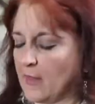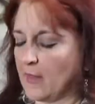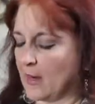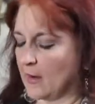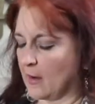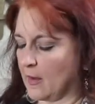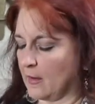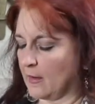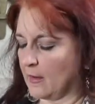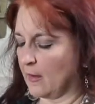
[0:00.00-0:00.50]

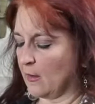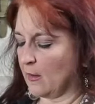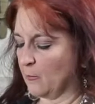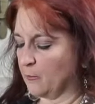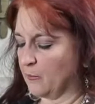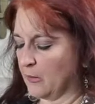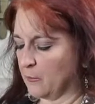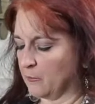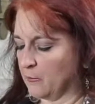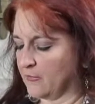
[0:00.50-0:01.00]
That kind of
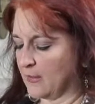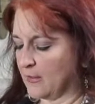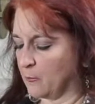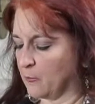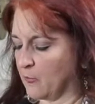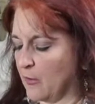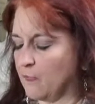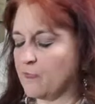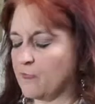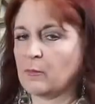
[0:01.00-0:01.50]
helped them
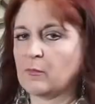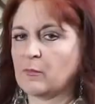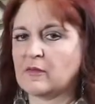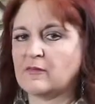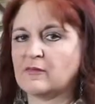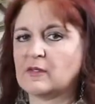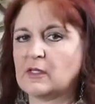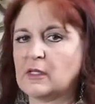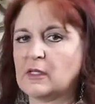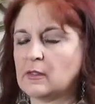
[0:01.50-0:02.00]
separate from the
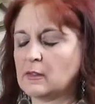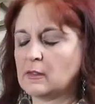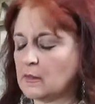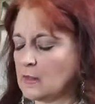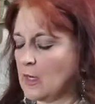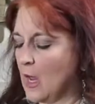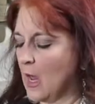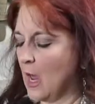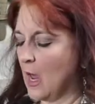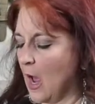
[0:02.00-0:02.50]
skin.